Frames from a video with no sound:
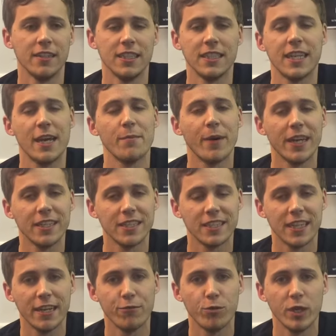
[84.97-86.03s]
this campaign to
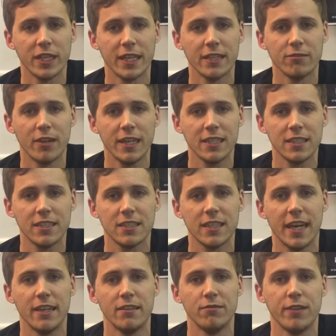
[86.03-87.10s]
save weekend rates
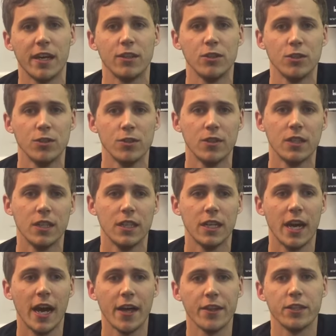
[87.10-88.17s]
and value
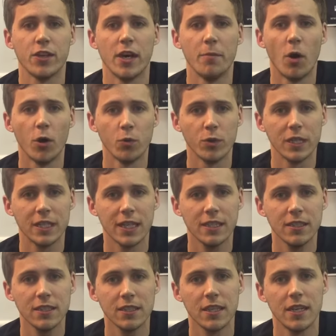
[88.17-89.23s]
the time on
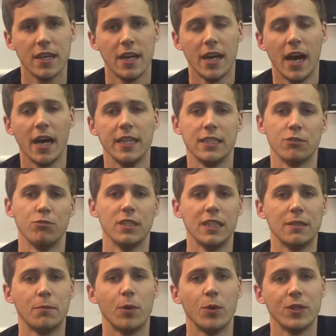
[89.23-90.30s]
weekends is a
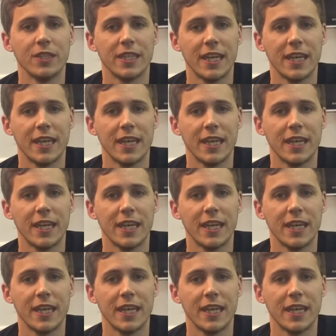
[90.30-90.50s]
really important